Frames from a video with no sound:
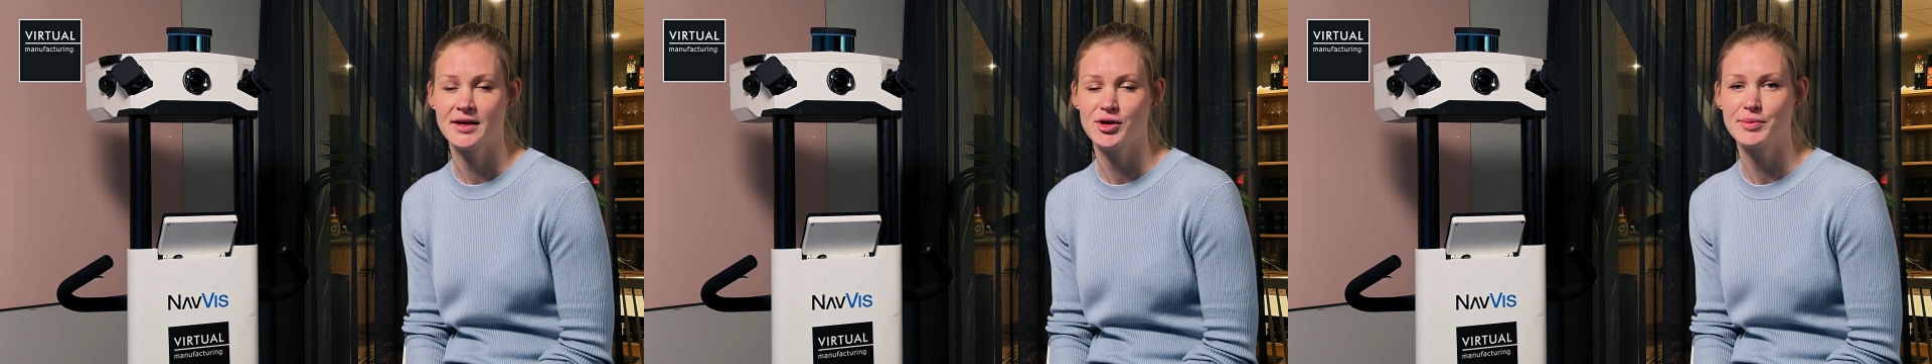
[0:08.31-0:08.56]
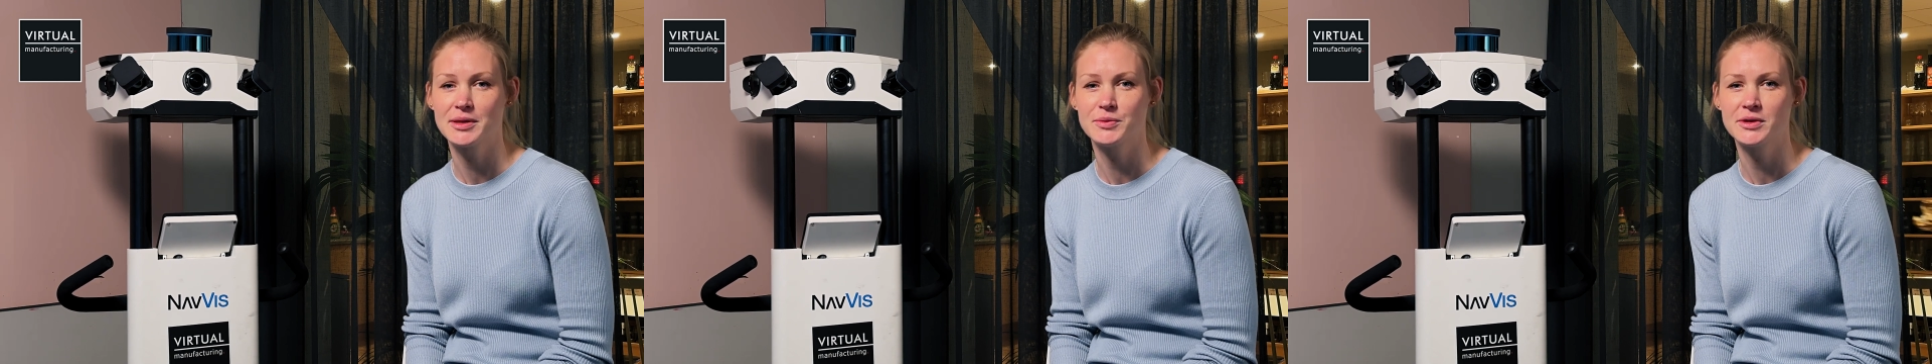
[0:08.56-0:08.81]

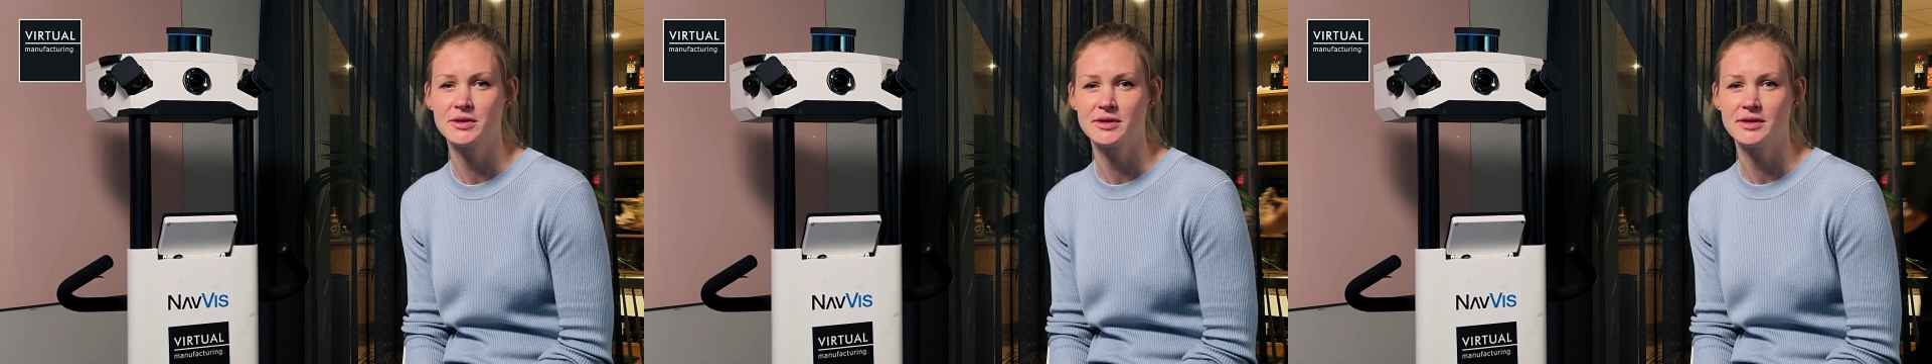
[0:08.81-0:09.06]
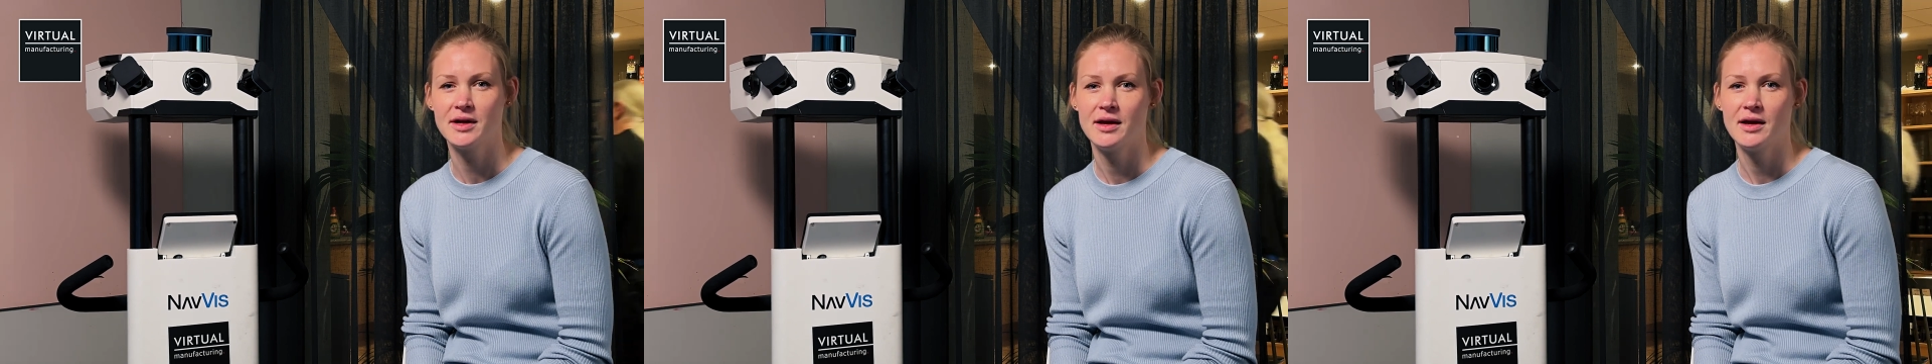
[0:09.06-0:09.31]
You might
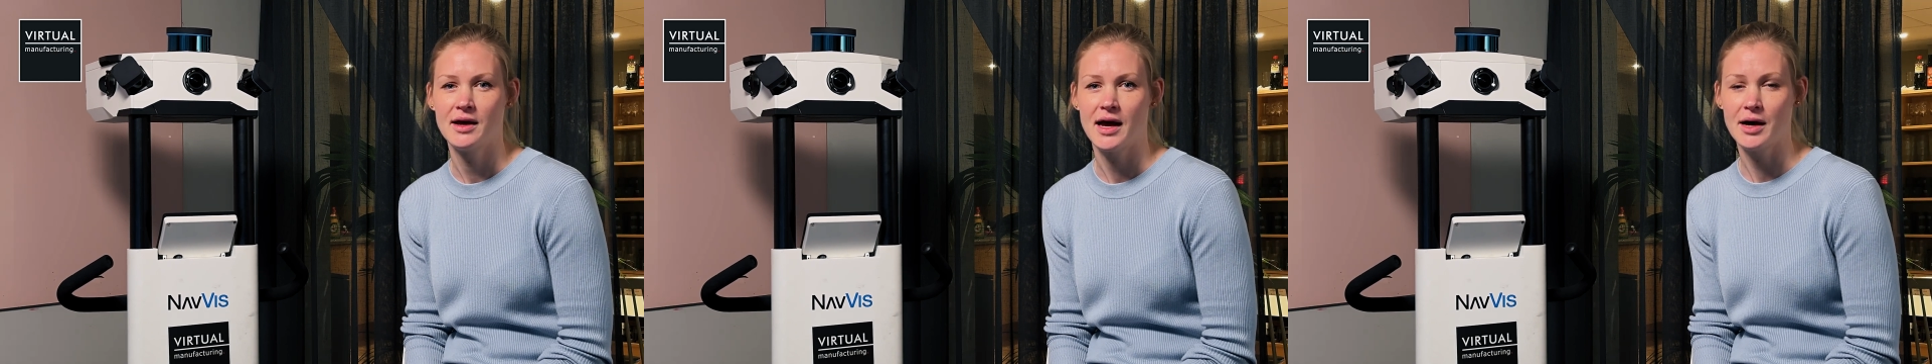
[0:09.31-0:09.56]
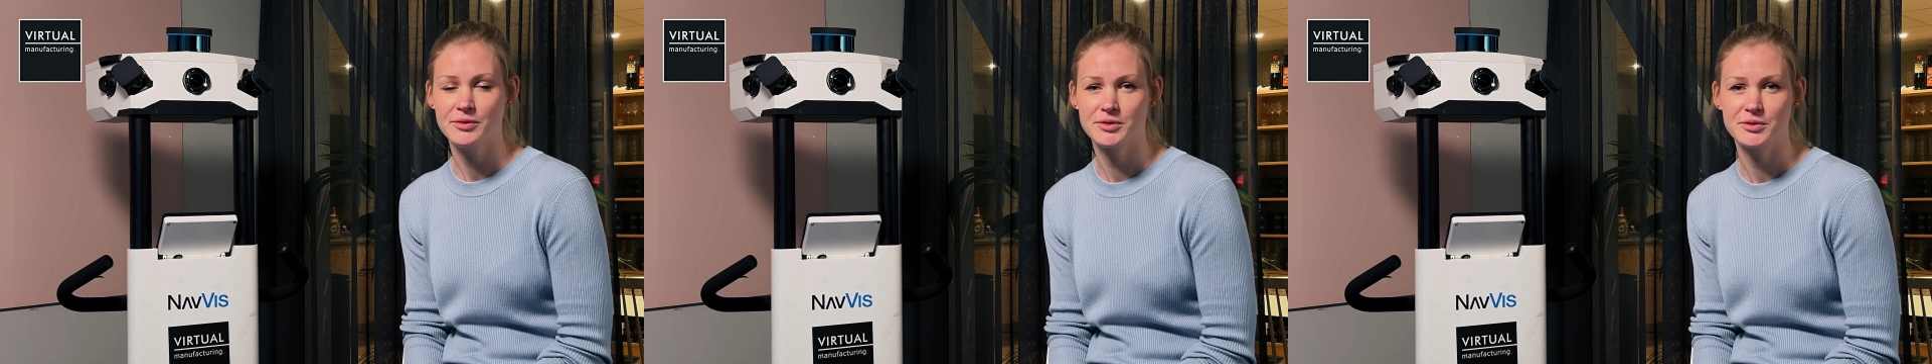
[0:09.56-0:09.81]
wonder
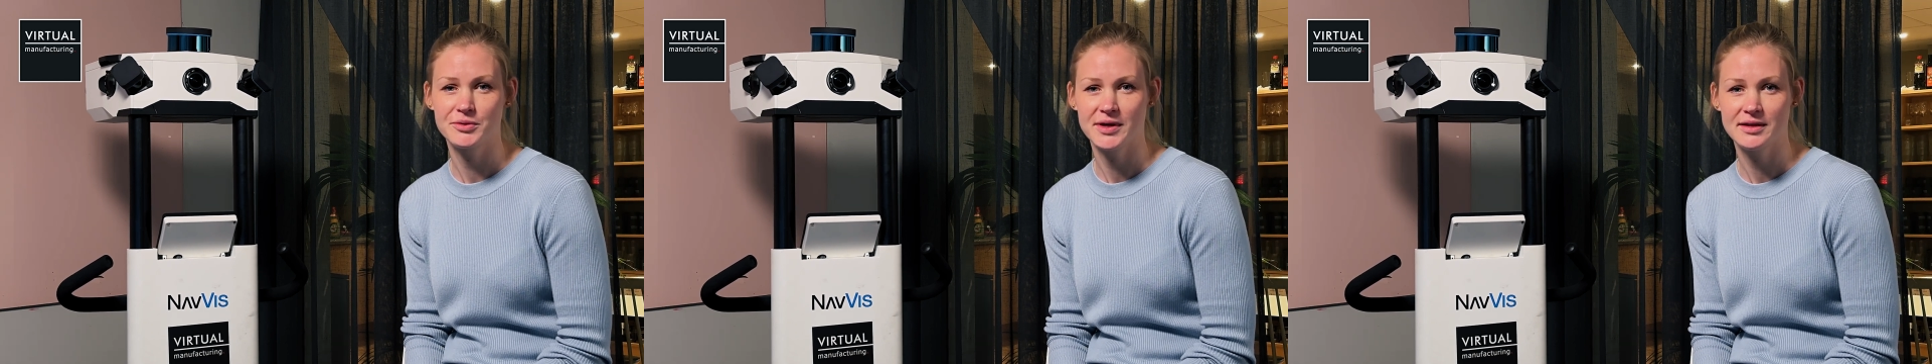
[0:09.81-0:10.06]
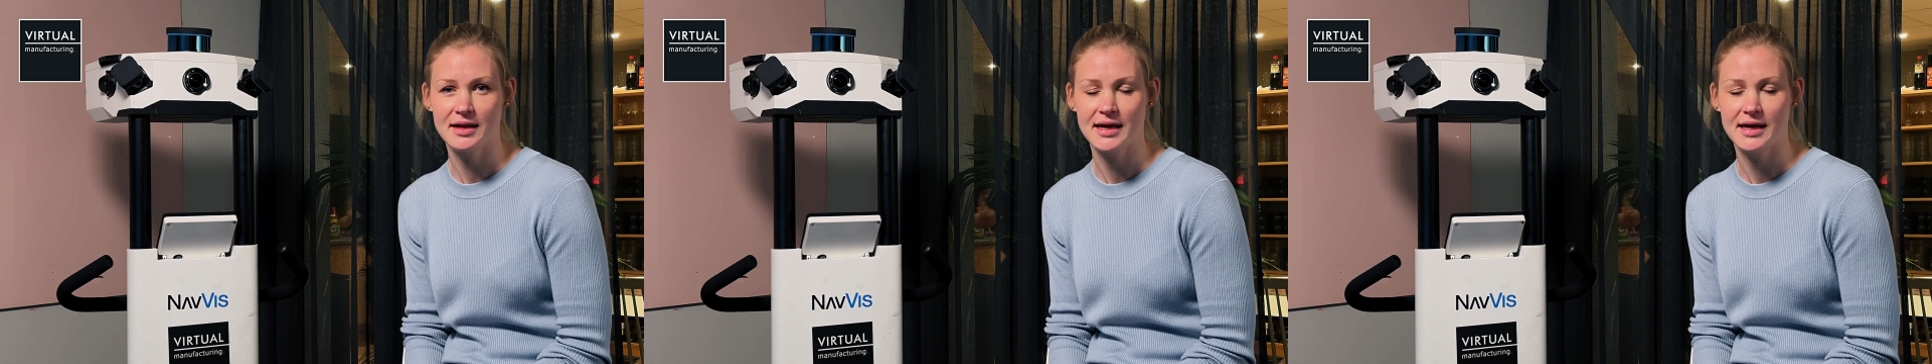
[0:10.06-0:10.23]
how to create a